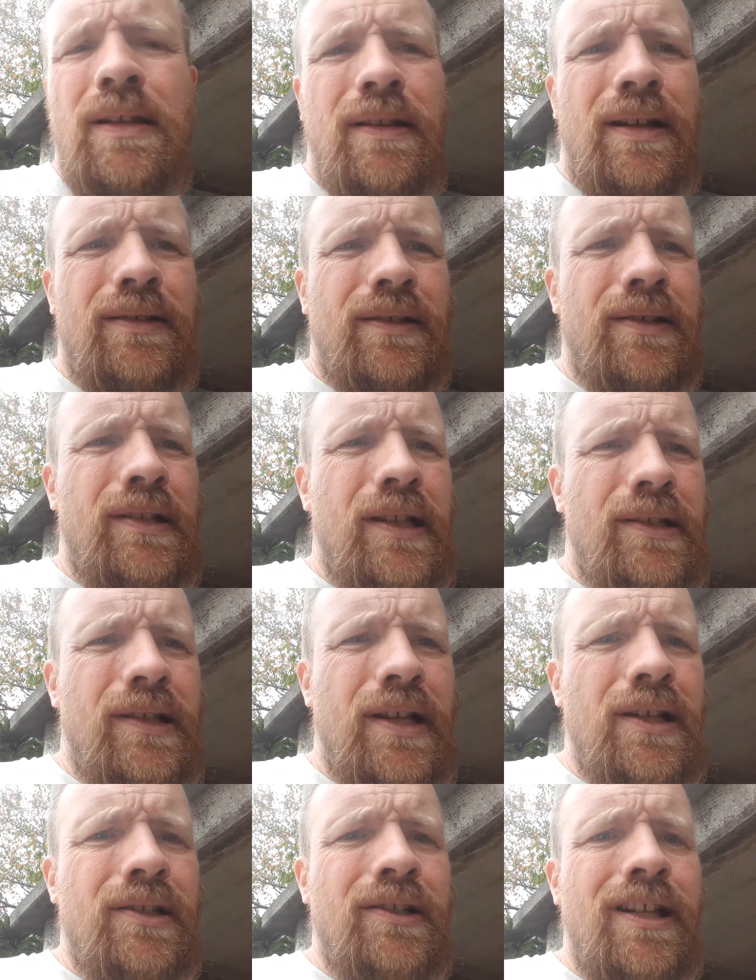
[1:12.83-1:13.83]
that as they
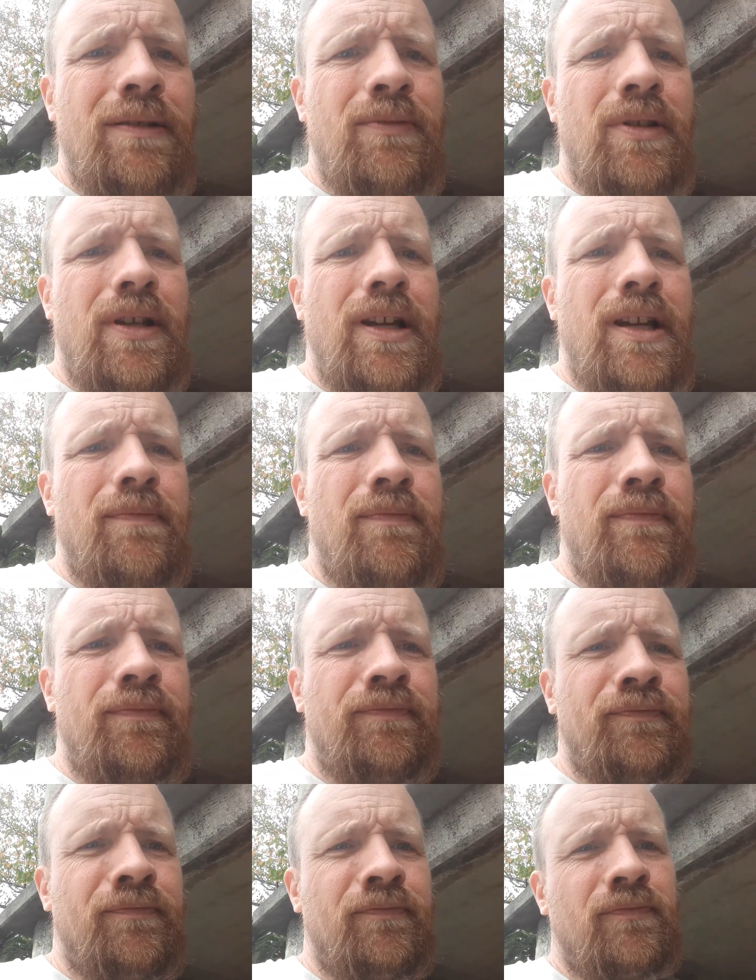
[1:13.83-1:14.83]
say is the name of the game
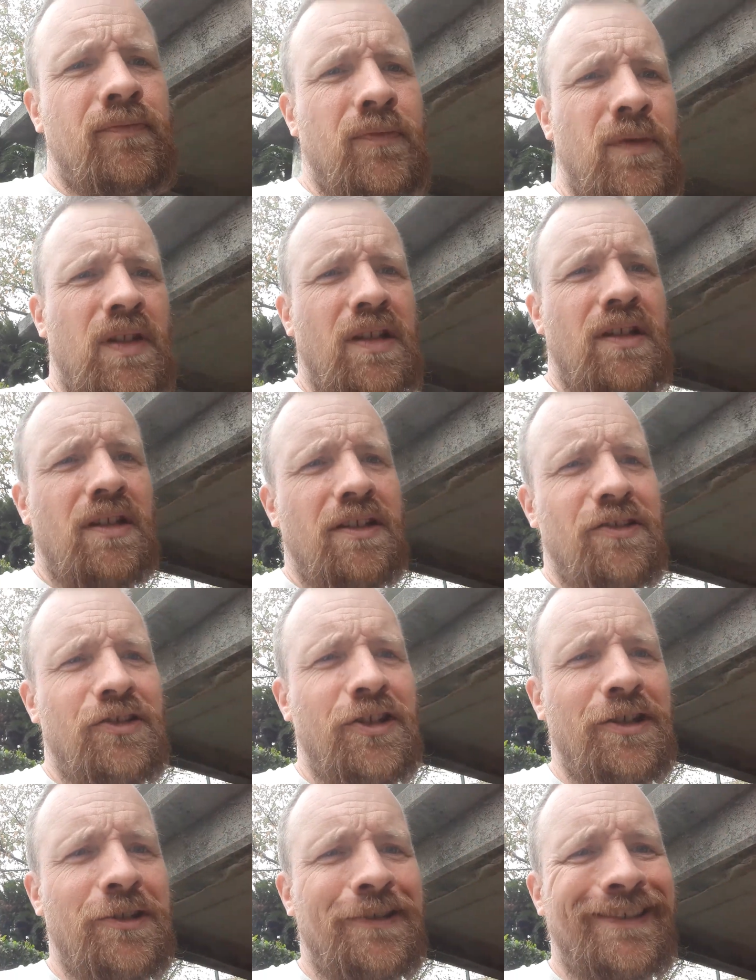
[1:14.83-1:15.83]

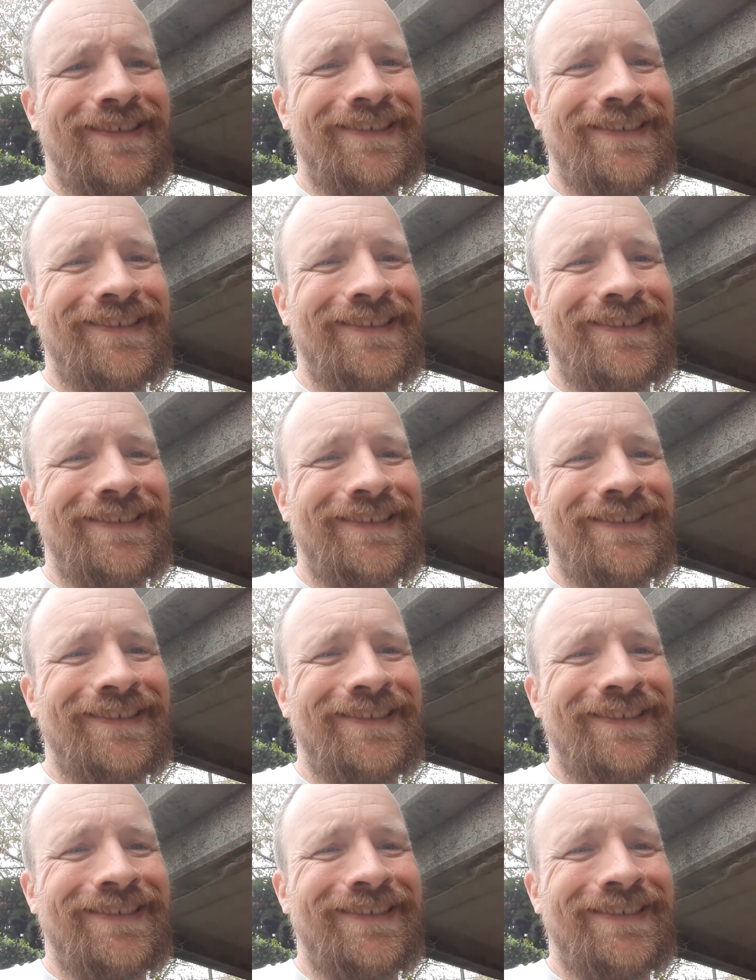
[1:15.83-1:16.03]
cheers